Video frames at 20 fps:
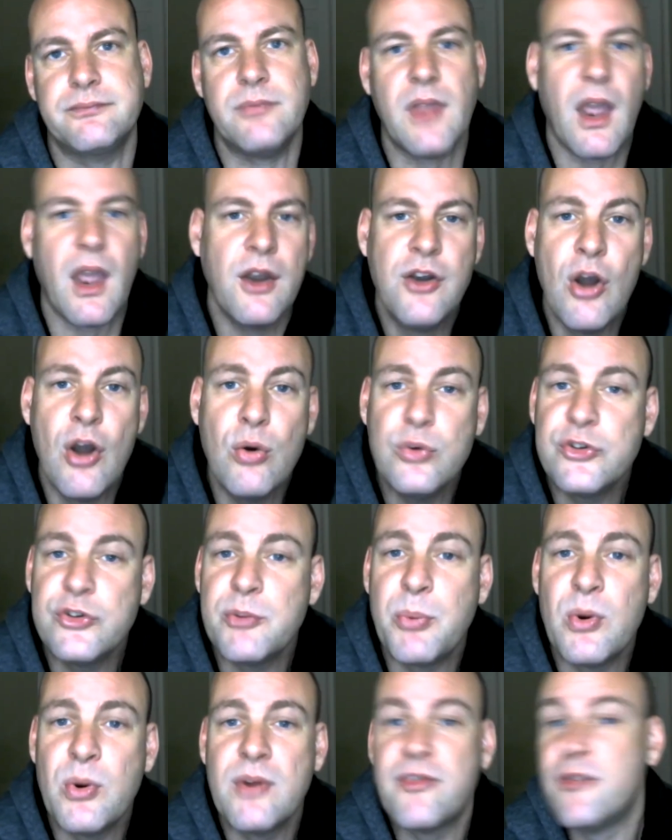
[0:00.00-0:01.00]
No
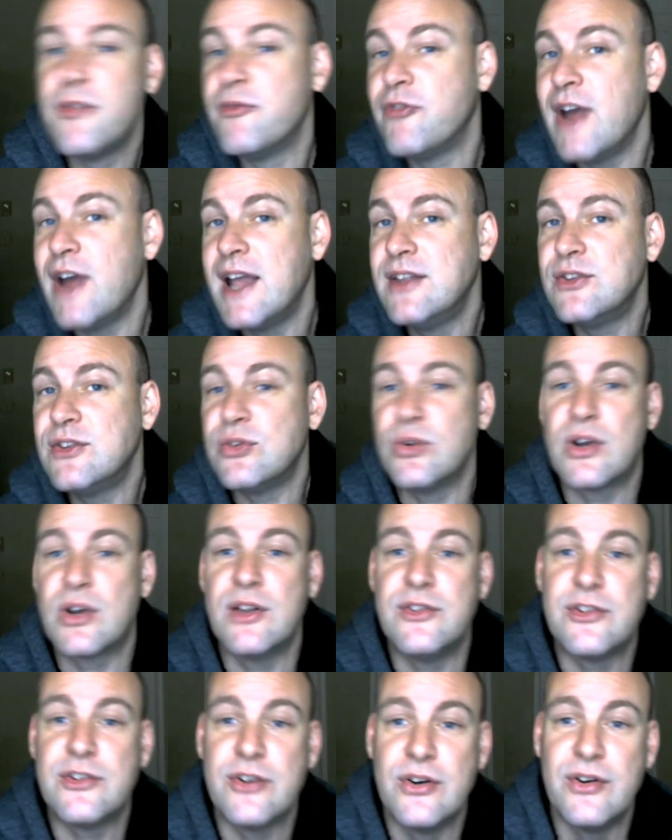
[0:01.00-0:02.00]
support from friends or
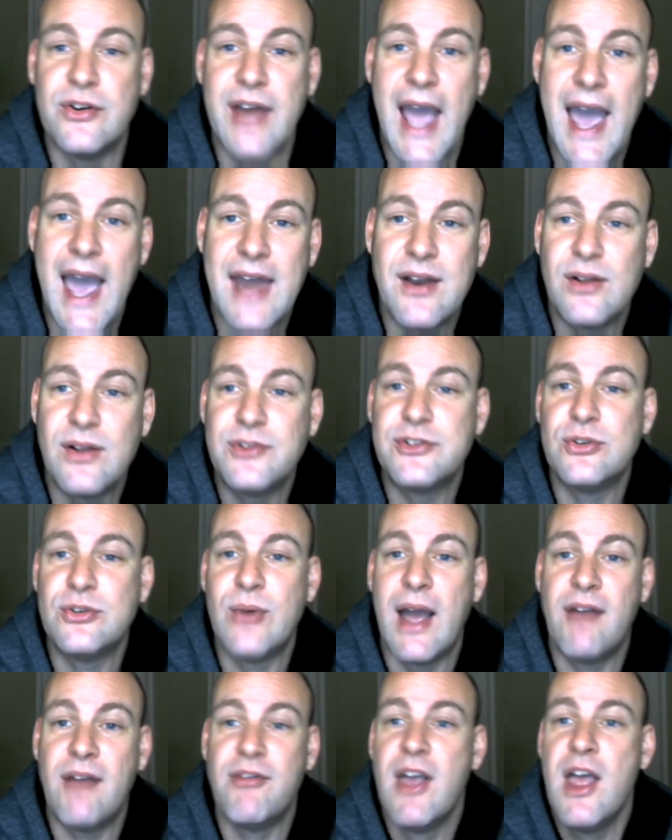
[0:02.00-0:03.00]
concerned adults who
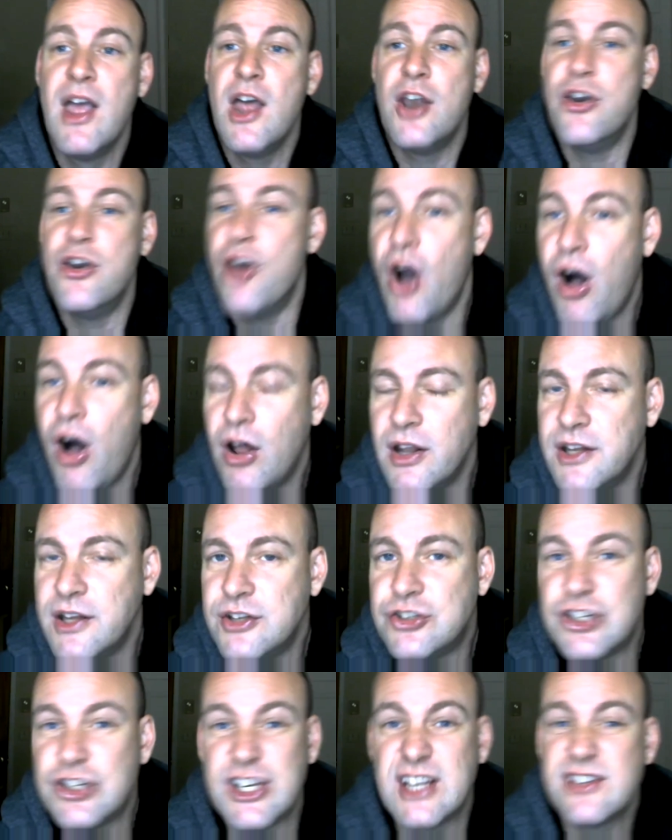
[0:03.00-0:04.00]
have
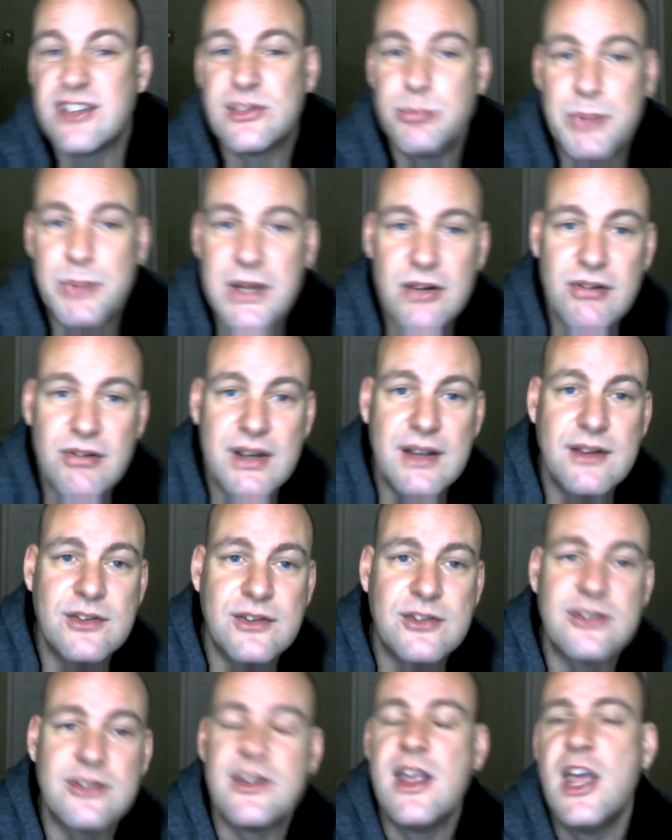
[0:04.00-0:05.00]
knowledge and
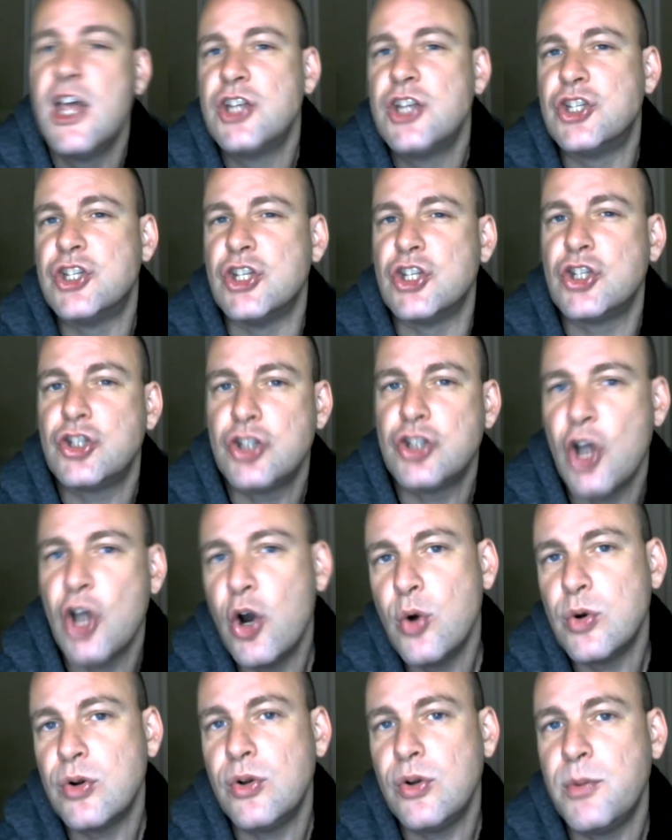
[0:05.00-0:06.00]
experience, just
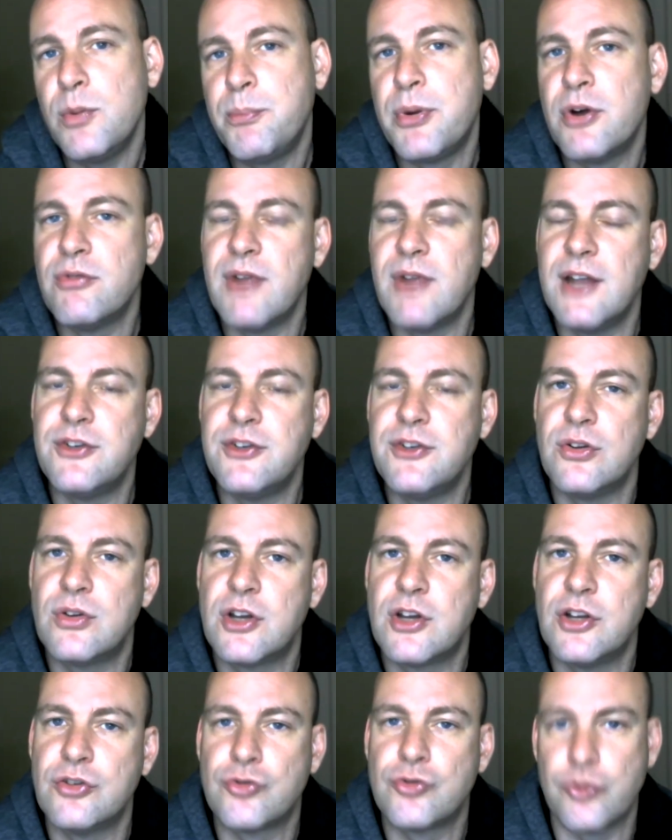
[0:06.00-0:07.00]
total parental
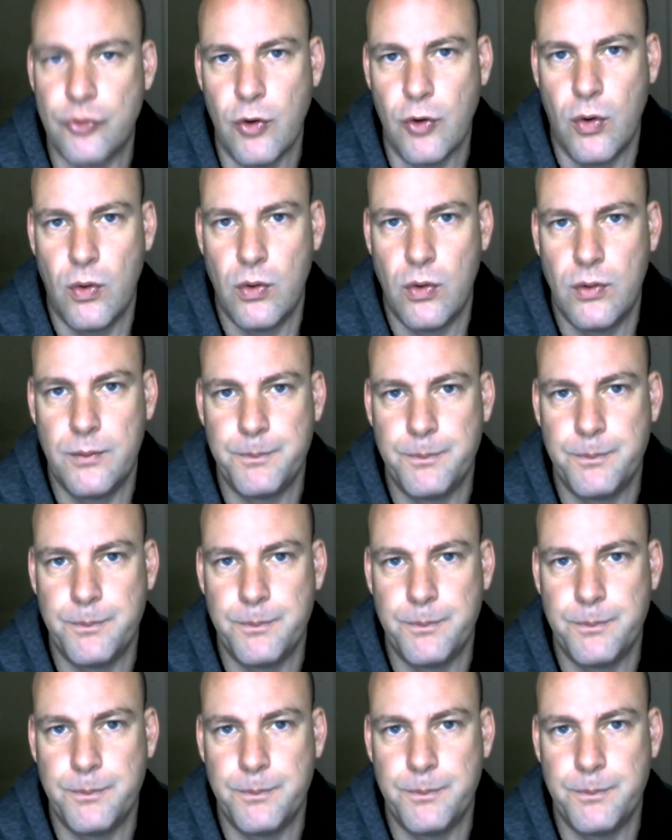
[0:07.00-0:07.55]
control.